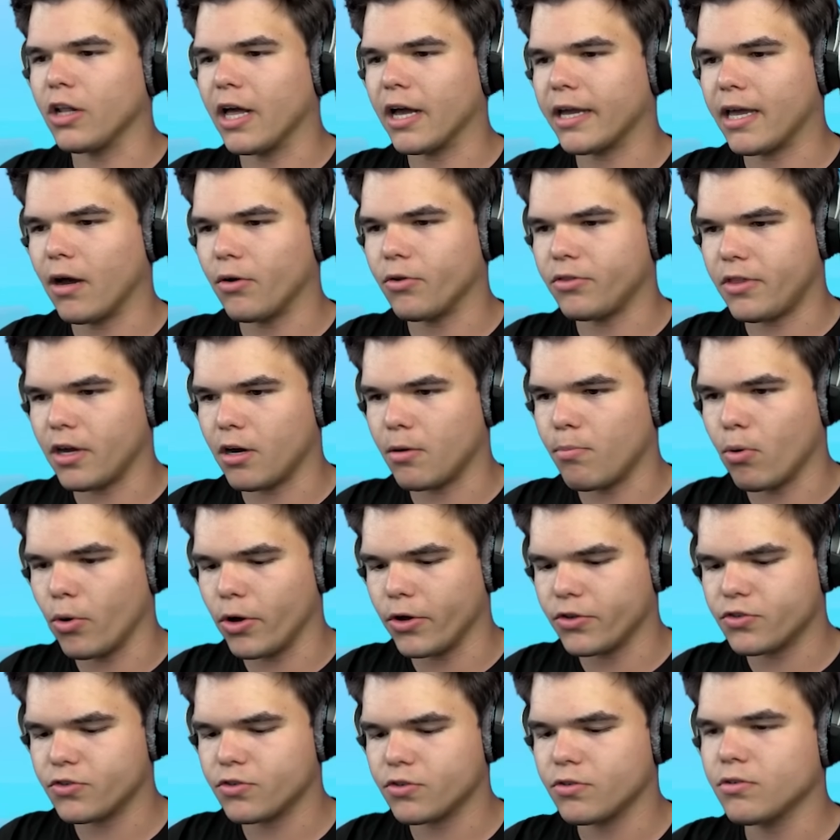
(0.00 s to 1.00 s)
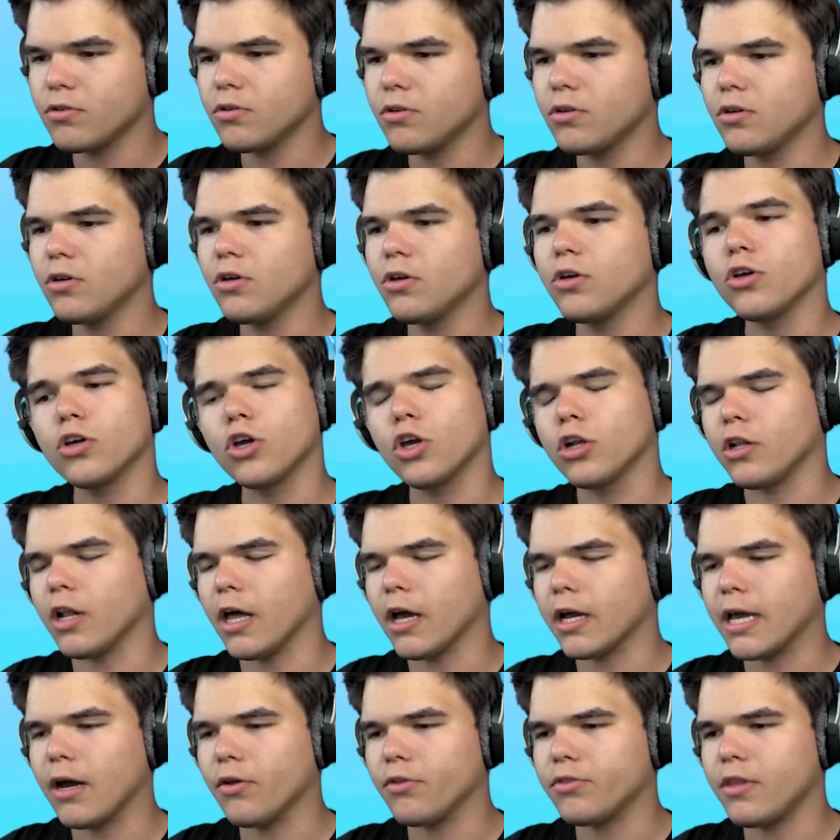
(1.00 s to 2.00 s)
luck out there, boys. Good luck
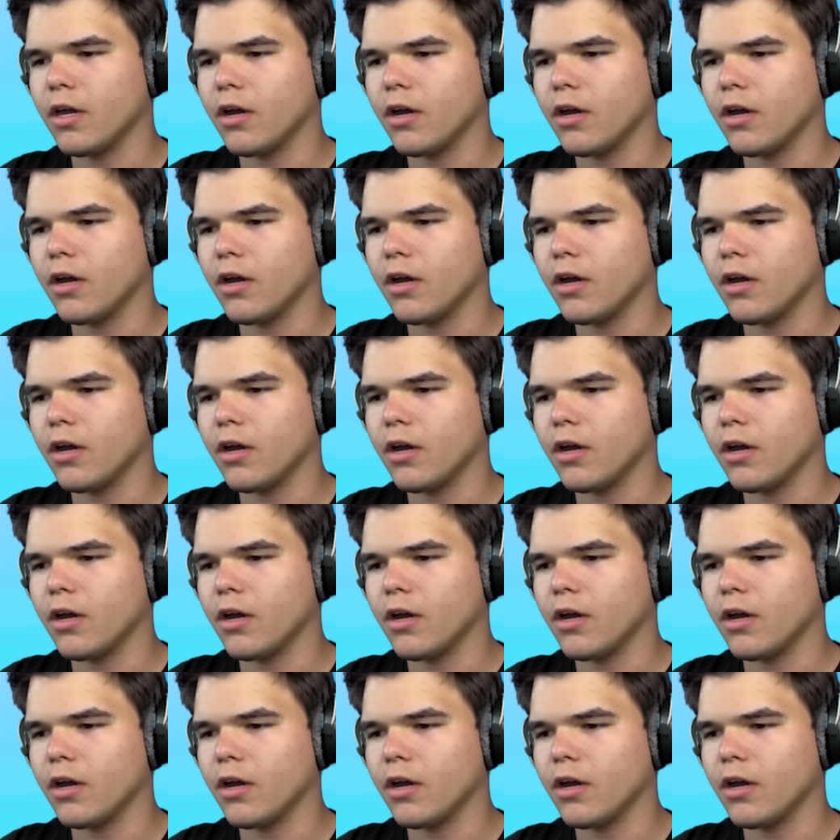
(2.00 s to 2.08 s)
out